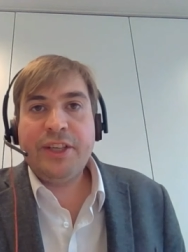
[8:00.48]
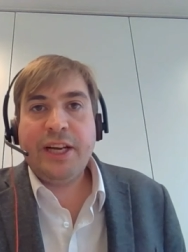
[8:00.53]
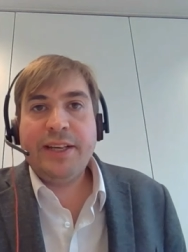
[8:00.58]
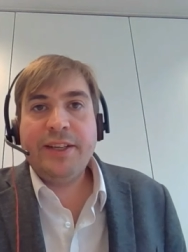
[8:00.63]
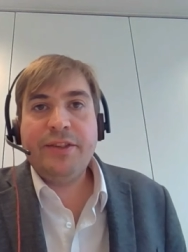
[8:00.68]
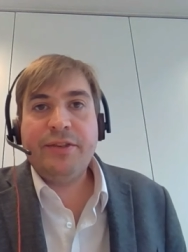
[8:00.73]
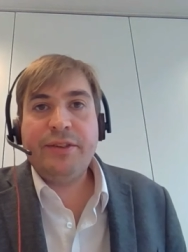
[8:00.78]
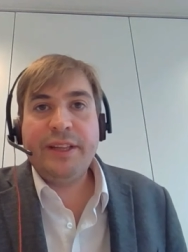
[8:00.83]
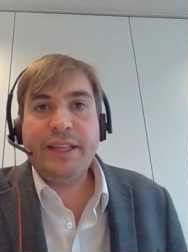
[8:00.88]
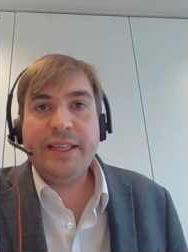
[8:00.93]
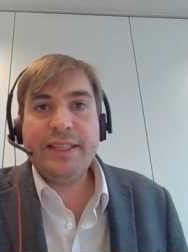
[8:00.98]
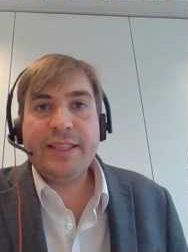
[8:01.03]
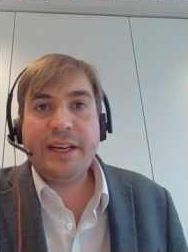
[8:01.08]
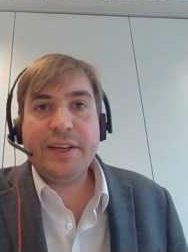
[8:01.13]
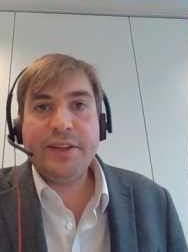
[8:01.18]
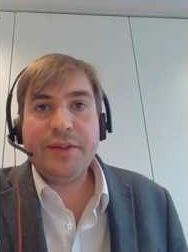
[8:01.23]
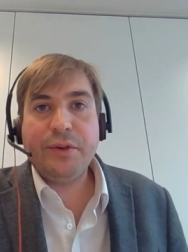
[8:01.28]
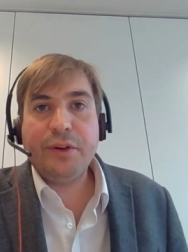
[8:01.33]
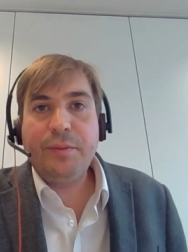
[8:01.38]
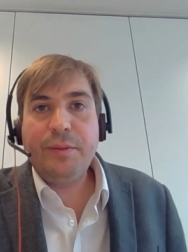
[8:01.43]
agenda in the
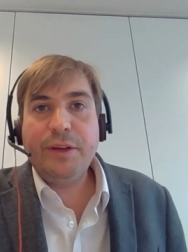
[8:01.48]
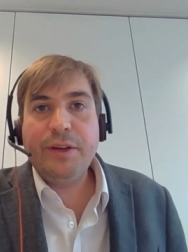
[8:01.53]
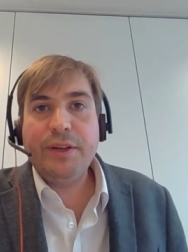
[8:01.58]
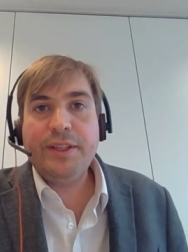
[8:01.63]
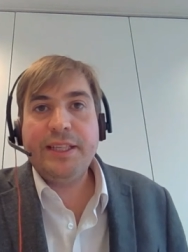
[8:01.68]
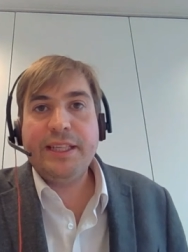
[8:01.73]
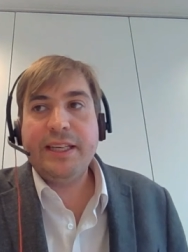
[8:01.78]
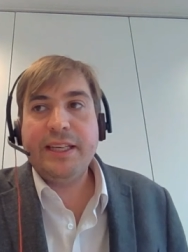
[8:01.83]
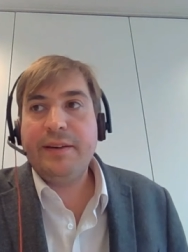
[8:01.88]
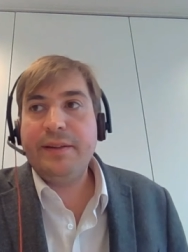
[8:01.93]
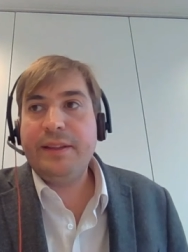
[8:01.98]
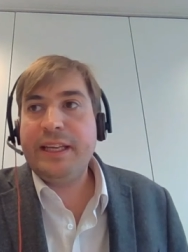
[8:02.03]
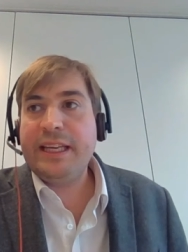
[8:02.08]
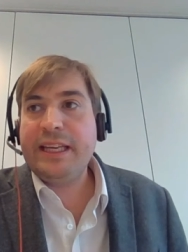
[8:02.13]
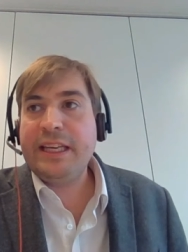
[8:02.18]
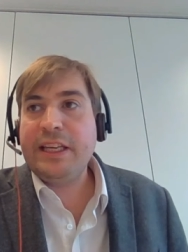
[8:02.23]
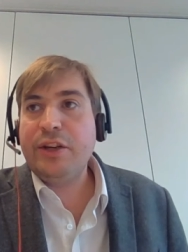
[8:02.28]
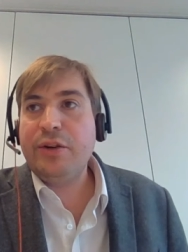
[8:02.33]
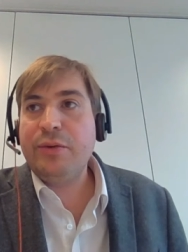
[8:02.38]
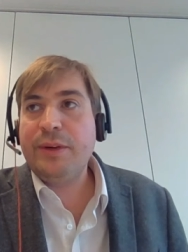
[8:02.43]
international community. Uh, the
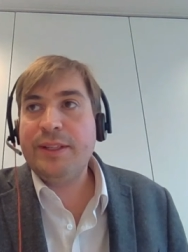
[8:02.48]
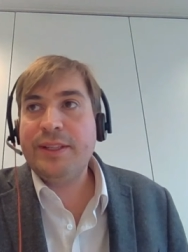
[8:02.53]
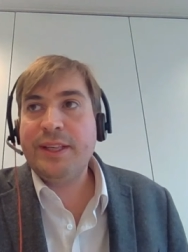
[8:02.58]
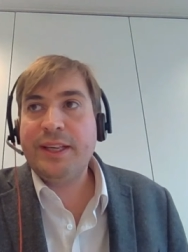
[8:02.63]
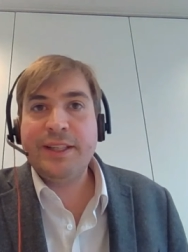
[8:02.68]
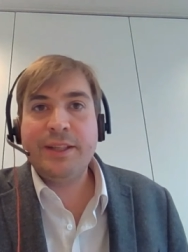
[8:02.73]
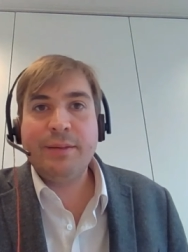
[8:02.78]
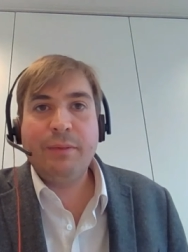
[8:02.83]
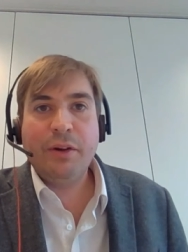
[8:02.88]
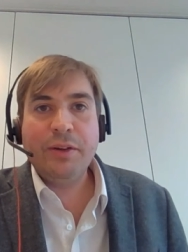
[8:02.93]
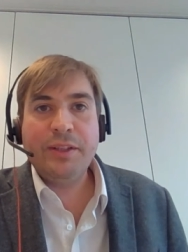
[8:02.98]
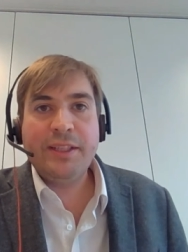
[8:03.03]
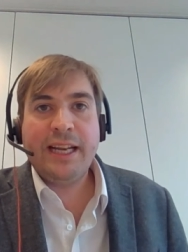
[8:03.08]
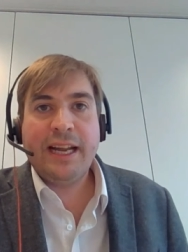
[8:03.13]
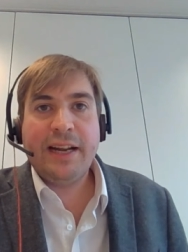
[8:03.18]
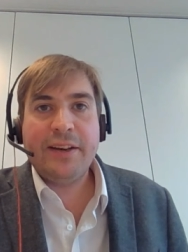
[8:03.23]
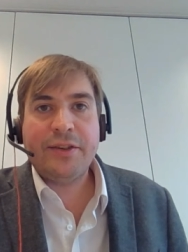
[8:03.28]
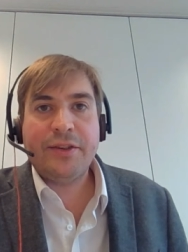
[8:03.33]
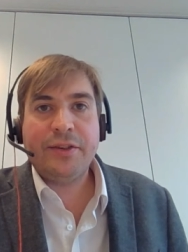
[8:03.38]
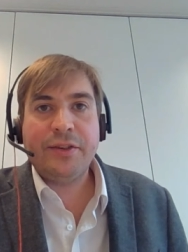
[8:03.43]
EU is a, is a
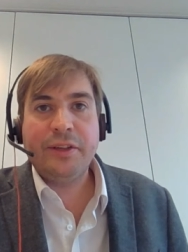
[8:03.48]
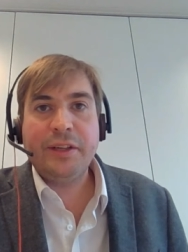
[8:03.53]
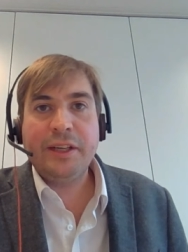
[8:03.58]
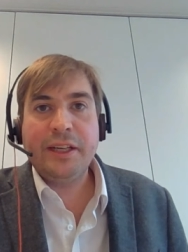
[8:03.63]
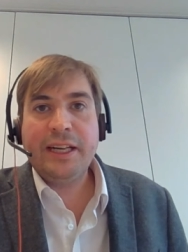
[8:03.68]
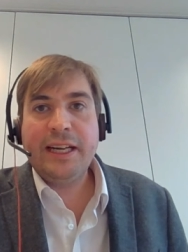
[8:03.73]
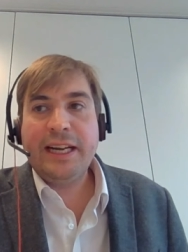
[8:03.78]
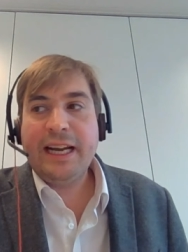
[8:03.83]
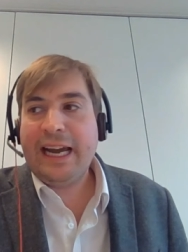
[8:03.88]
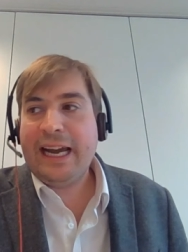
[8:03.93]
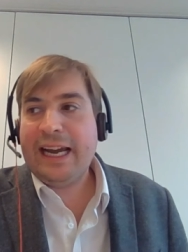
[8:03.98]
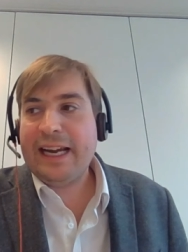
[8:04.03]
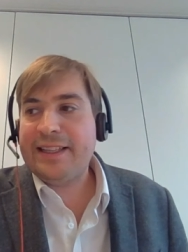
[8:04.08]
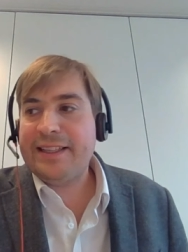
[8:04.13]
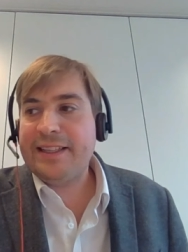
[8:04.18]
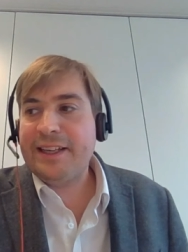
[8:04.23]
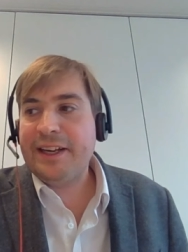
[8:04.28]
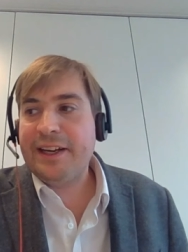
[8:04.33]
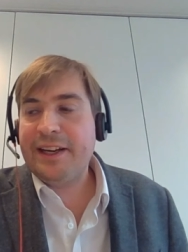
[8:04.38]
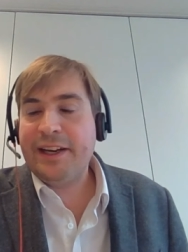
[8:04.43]
multilateral
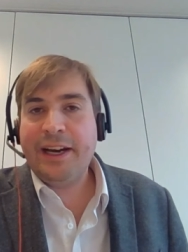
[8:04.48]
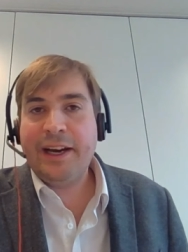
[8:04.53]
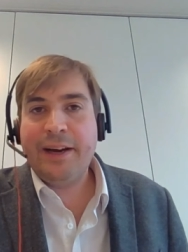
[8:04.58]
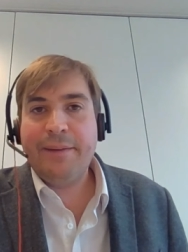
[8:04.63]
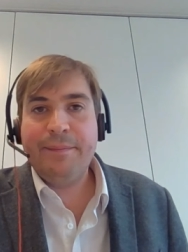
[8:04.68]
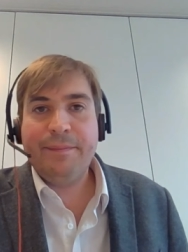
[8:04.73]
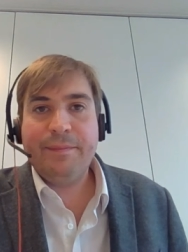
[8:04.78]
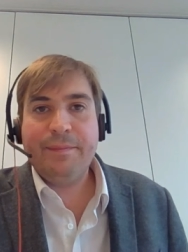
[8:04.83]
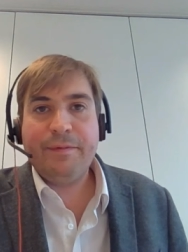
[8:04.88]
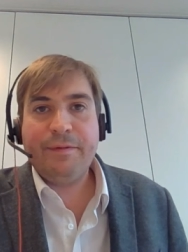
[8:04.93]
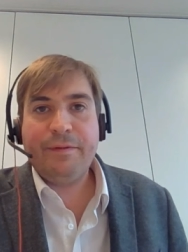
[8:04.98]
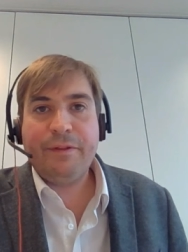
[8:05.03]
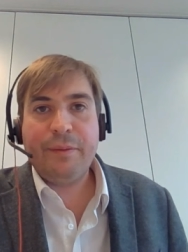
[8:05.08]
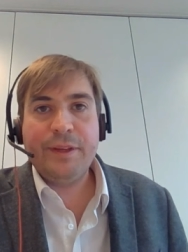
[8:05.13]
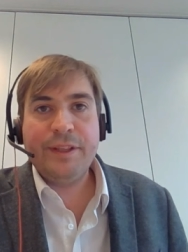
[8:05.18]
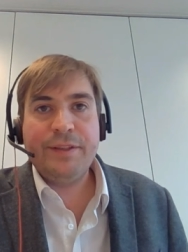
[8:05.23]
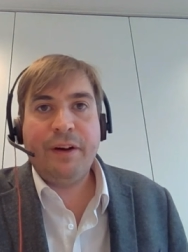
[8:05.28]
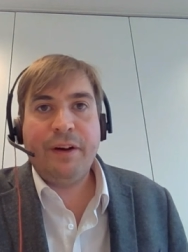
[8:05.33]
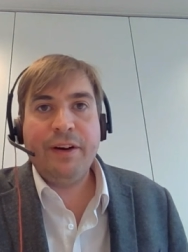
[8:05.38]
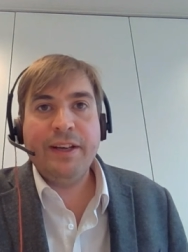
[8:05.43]
actor um,
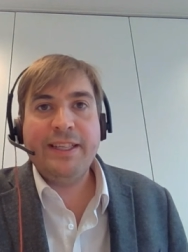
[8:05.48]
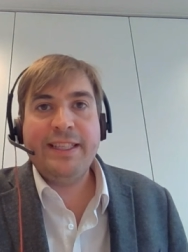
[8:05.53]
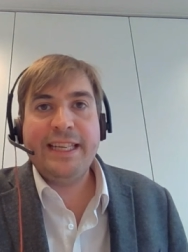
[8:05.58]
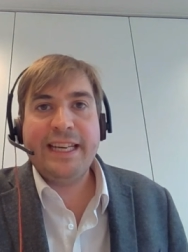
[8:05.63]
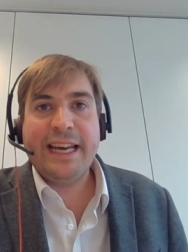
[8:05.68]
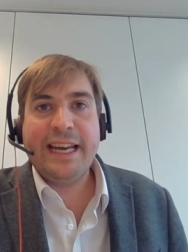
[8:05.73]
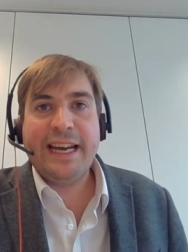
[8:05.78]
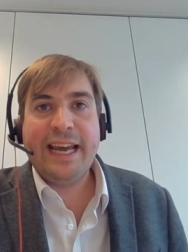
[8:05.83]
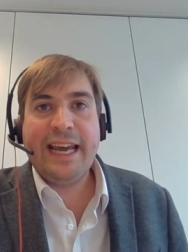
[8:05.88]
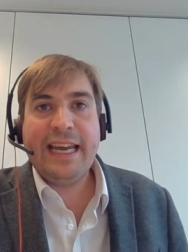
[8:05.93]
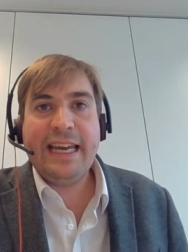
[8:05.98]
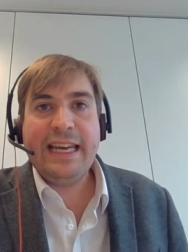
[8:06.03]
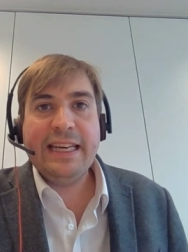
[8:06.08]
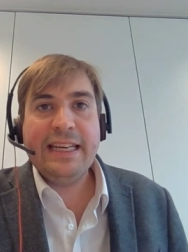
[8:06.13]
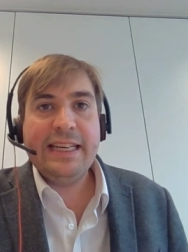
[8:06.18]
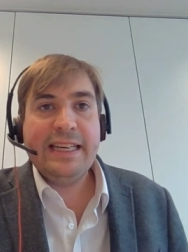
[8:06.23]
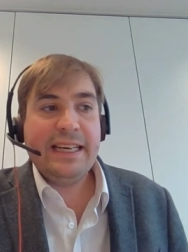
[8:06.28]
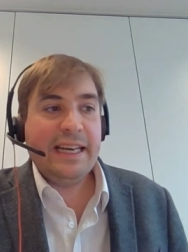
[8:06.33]
from its very DNA.